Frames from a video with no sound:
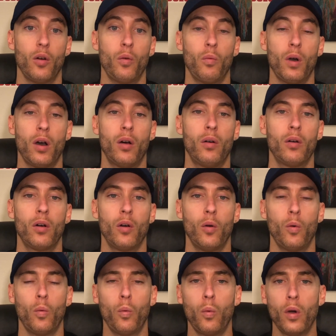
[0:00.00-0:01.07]
Well,
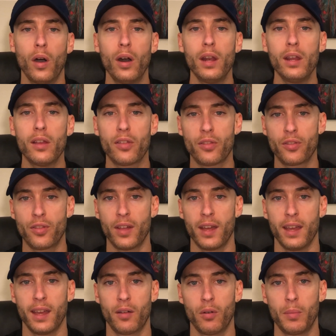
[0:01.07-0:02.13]
what do you
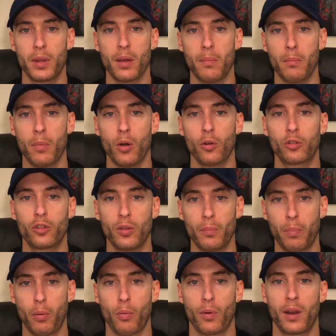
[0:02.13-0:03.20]
think would be the most
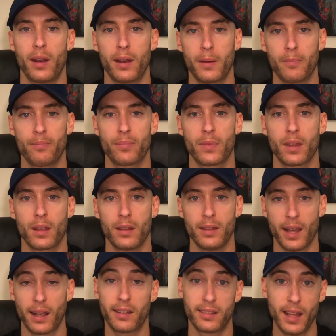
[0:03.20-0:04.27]
important
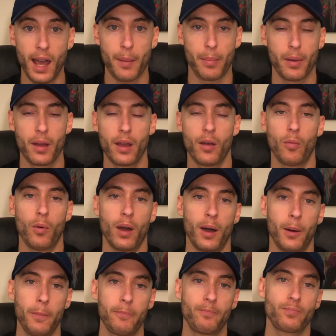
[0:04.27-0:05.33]
next step?
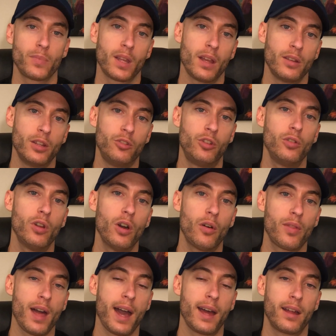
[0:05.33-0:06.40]
Well, did you
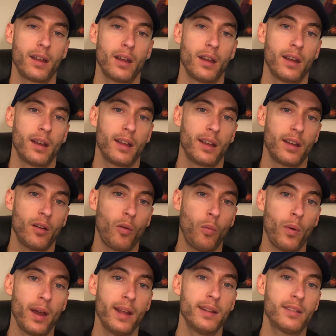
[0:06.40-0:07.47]
know that
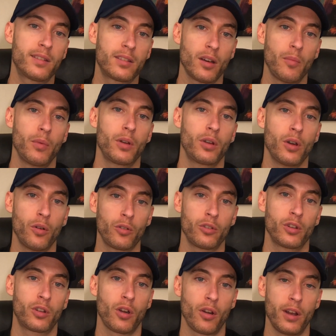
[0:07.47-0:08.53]
when someone goes
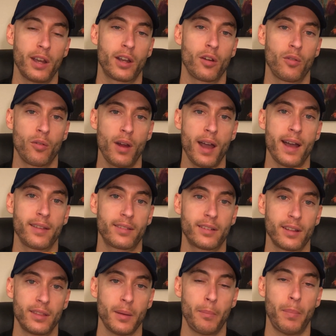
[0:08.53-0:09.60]
into cardiac
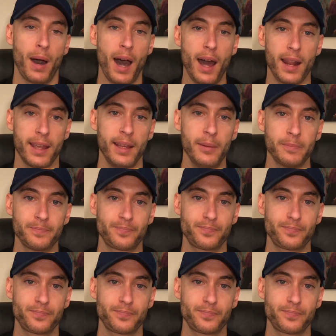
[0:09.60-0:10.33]
arrest, the body